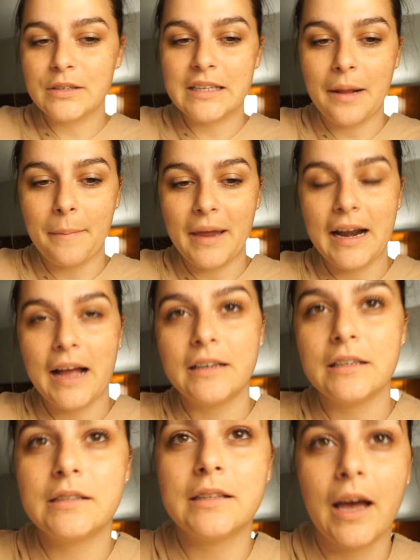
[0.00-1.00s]
made, I
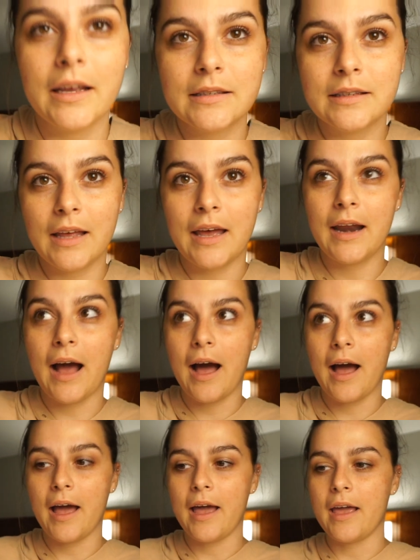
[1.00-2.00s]
discussed that
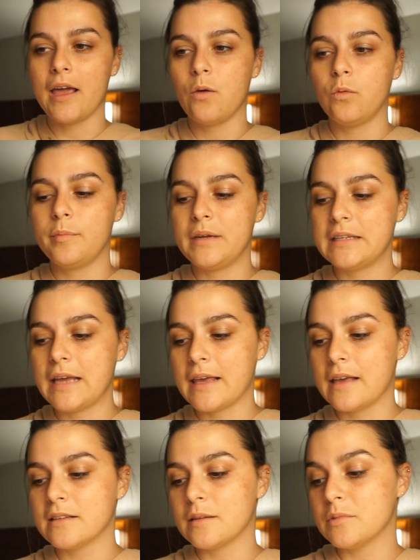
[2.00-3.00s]
I would be
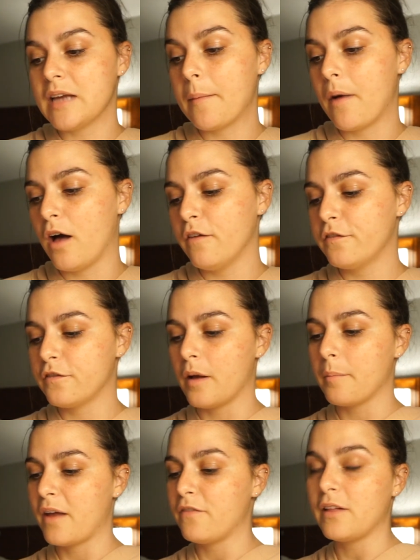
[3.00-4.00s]
taking some time off from
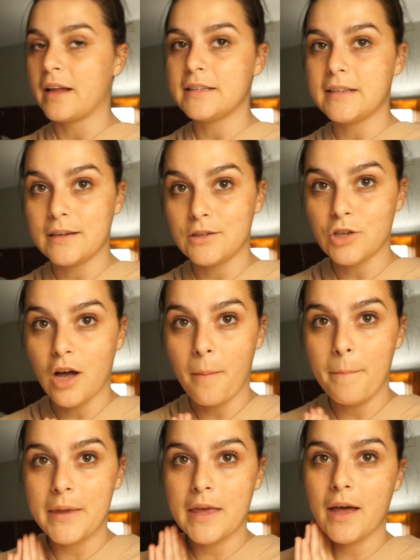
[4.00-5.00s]
my flight attendant
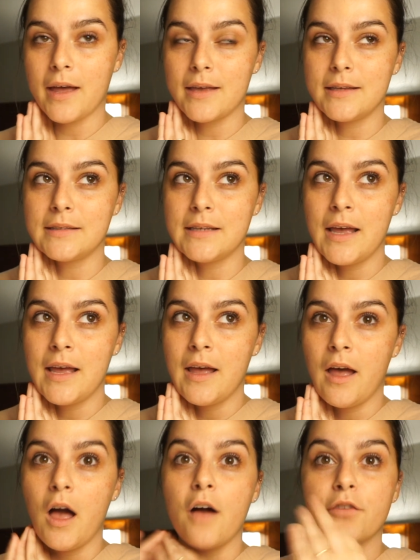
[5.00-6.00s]
job because
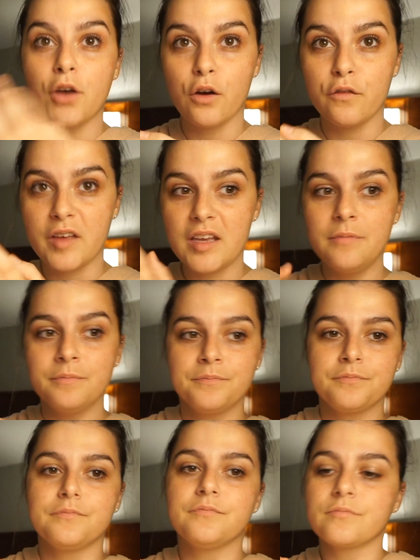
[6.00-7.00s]
of COVID.
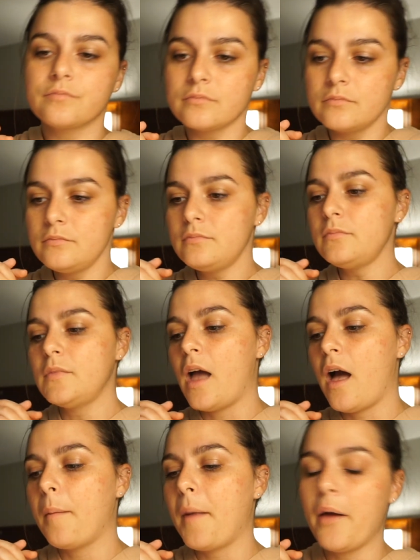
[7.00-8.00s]

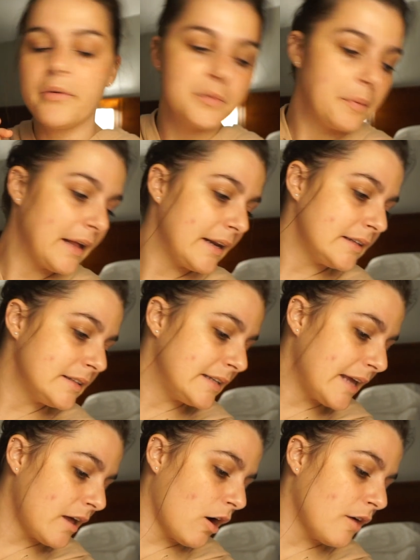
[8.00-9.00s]
I was planning to
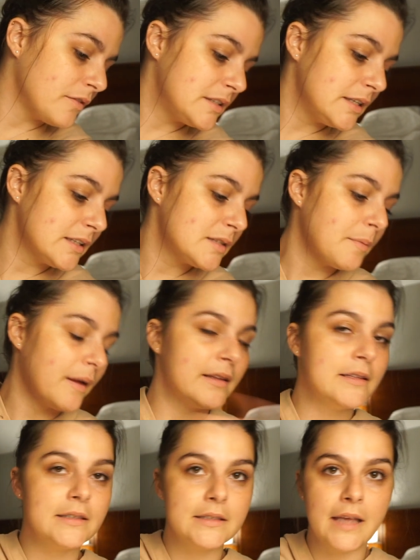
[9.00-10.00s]
take off 6
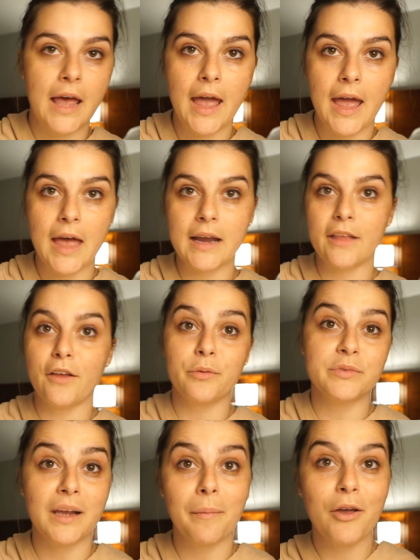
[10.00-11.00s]
months, and I thought it
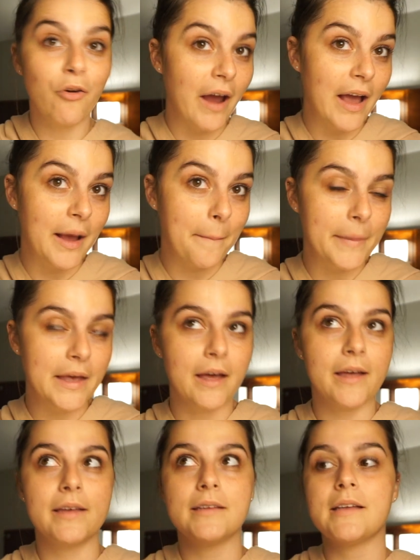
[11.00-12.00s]
was gonna be great
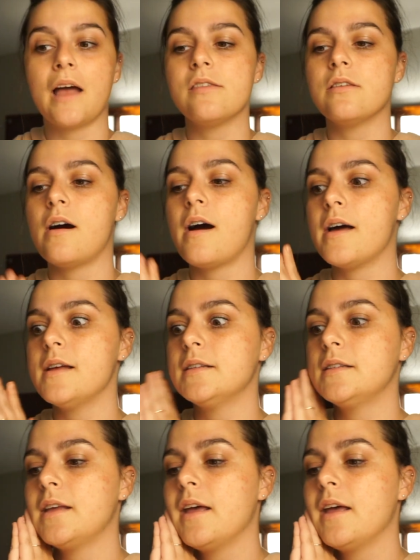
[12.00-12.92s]
because I thought